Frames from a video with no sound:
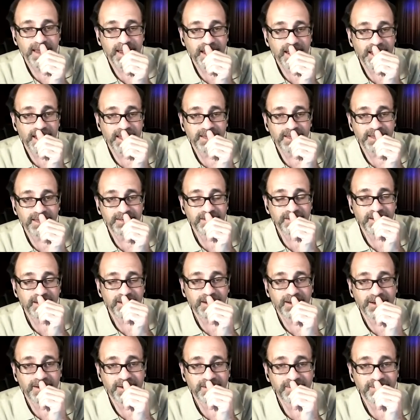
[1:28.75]
and
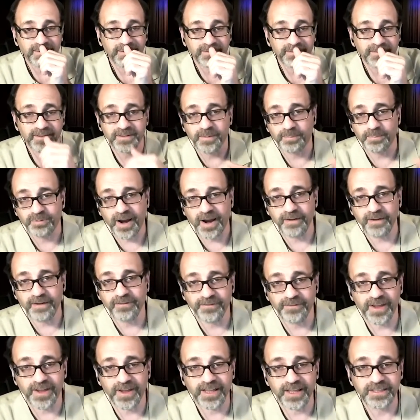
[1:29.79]
uh, private
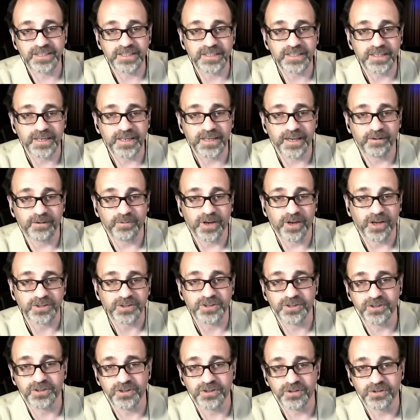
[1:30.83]
events, and we
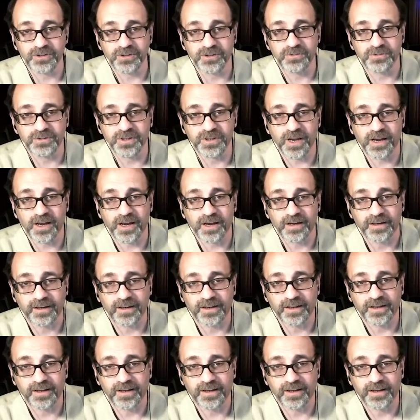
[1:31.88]
also do uh,